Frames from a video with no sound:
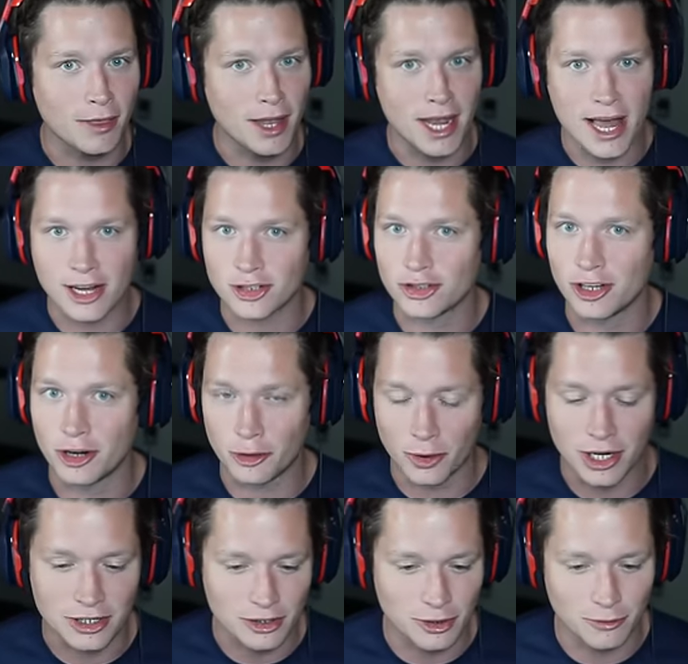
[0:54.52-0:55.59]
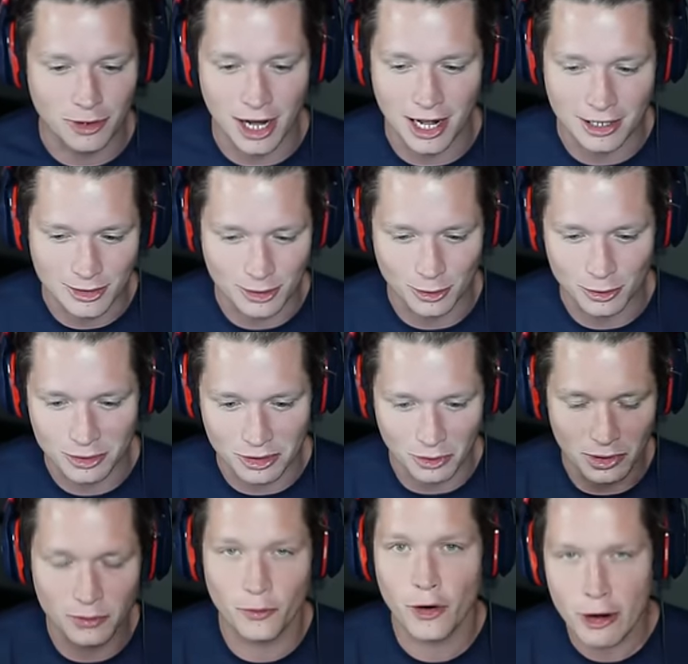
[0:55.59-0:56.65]
the next generation of consoles, so
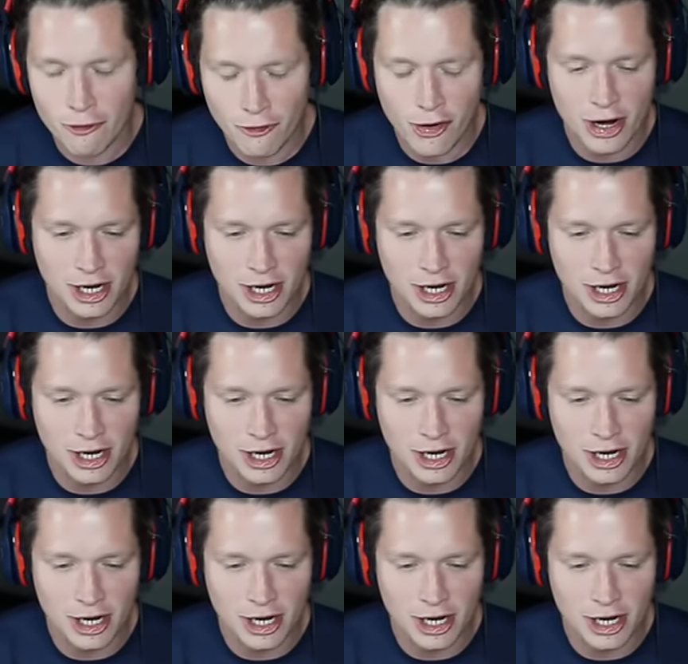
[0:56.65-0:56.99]
it's very, very